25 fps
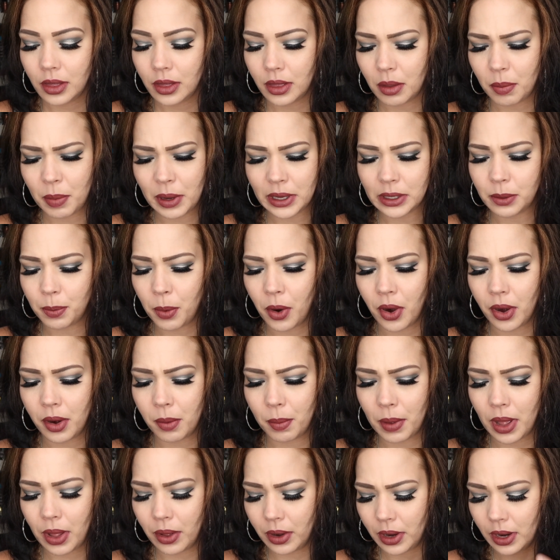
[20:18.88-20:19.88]
the best part
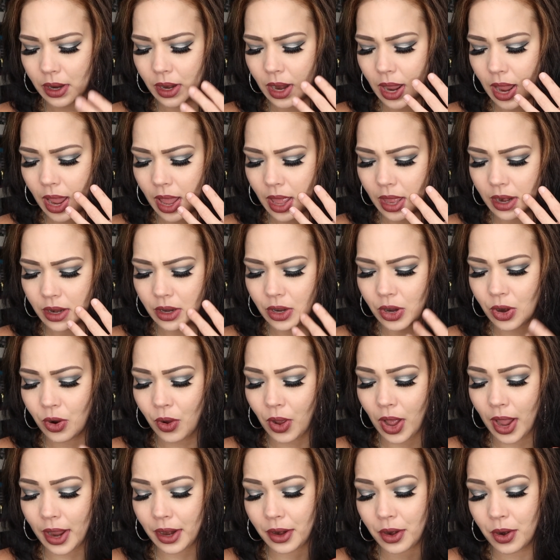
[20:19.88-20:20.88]
about it. And you know,
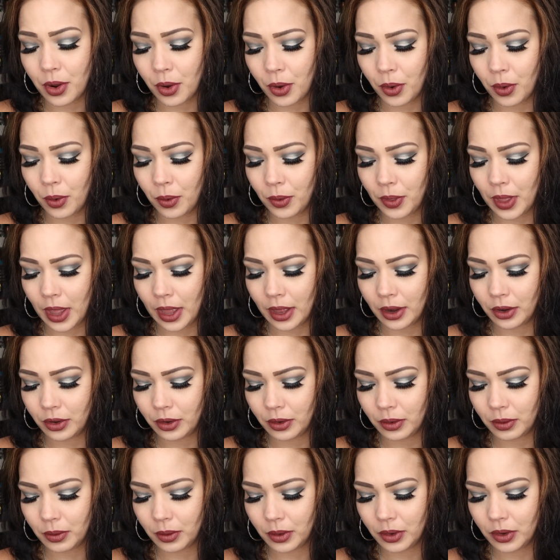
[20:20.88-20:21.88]
I know that
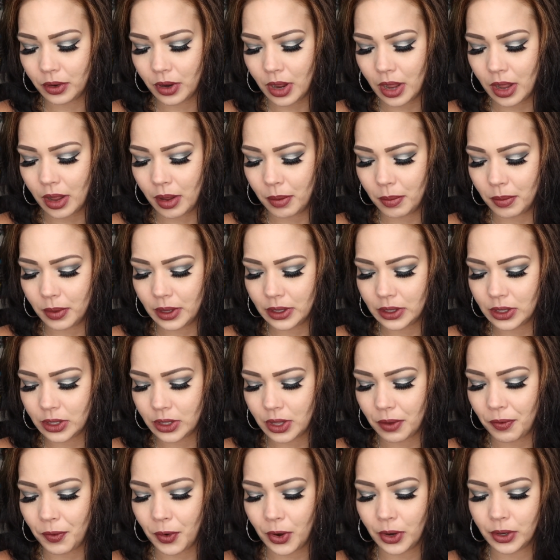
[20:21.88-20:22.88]
this is
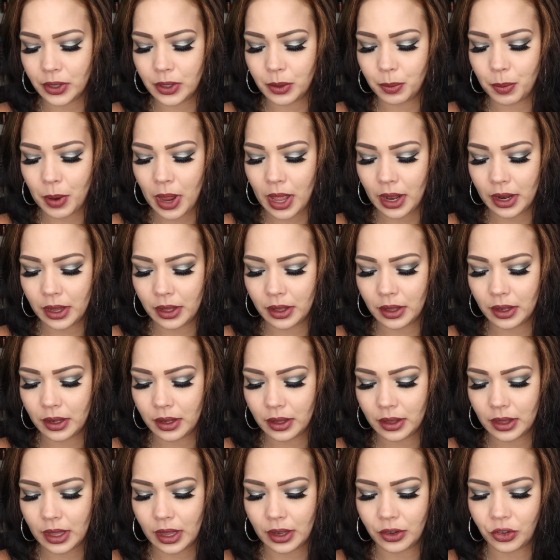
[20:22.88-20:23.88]
the first palette
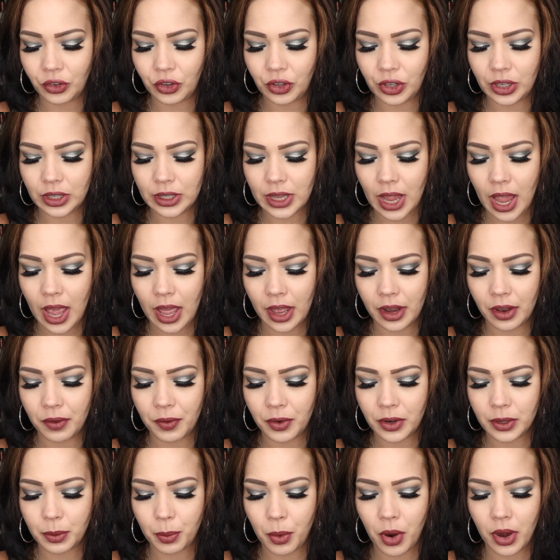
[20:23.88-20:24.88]
that she's had, the
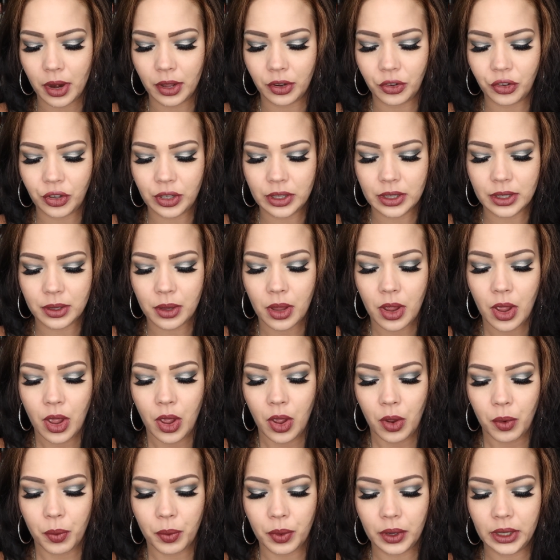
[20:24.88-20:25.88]
first product she's
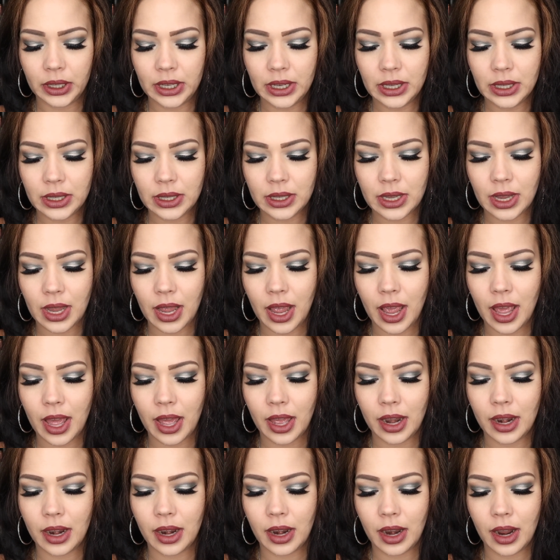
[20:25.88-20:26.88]
released,
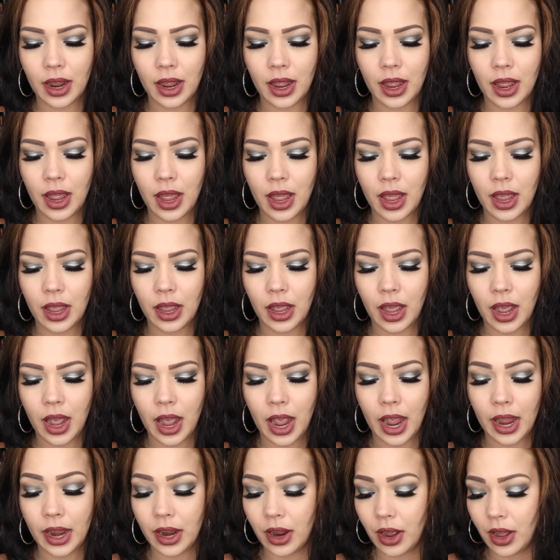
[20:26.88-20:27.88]
and
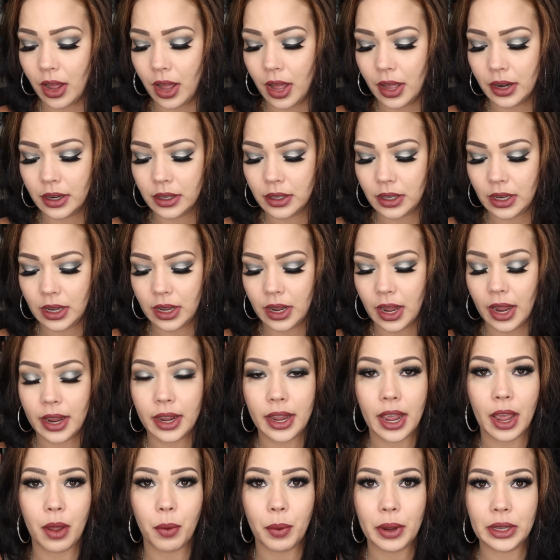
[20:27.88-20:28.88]
I honestly, I
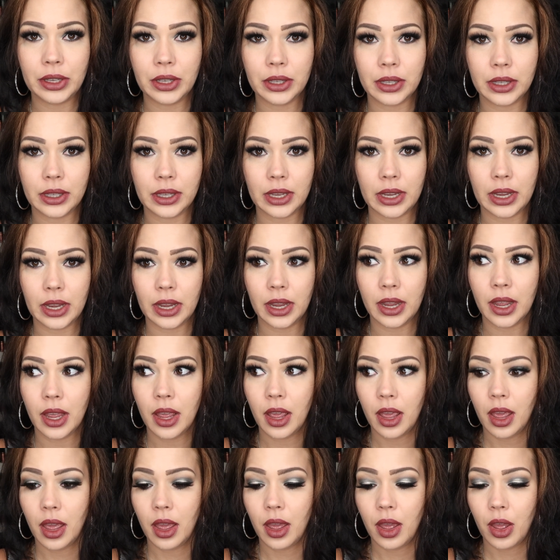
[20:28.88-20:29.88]
can't wait to see
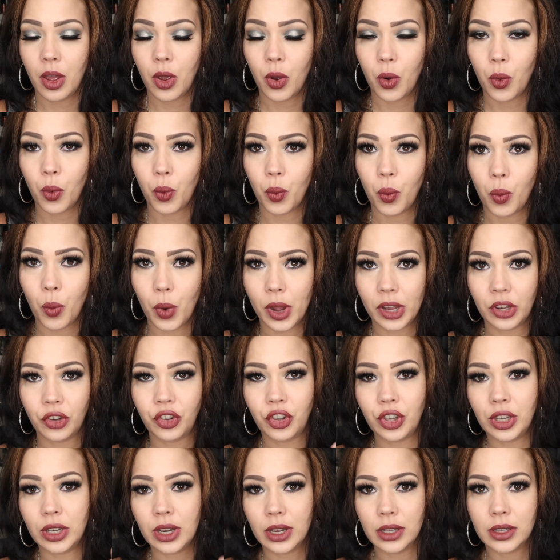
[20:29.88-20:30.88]
what
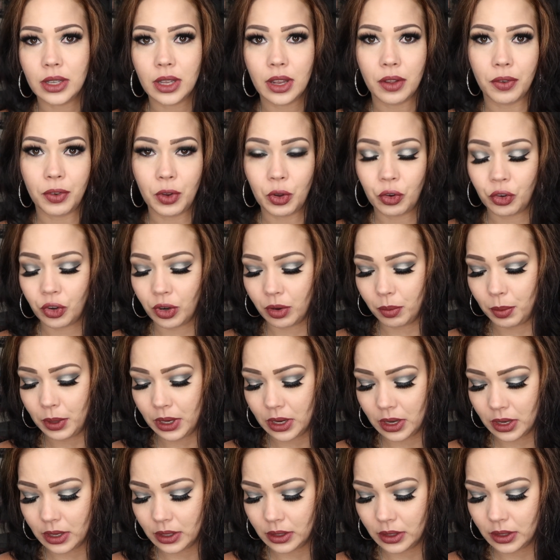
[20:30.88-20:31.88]
she does in the future,
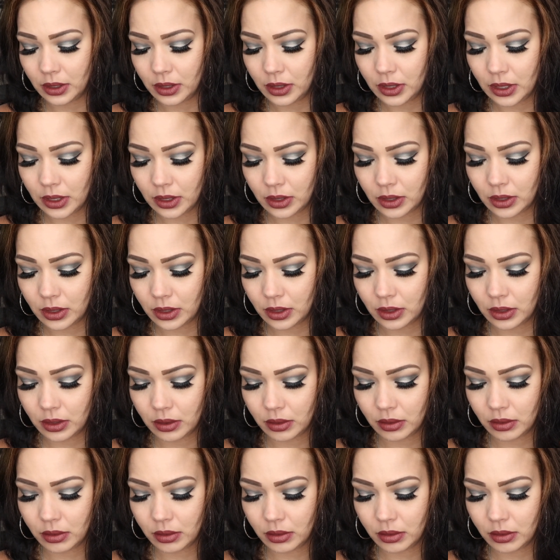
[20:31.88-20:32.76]
because this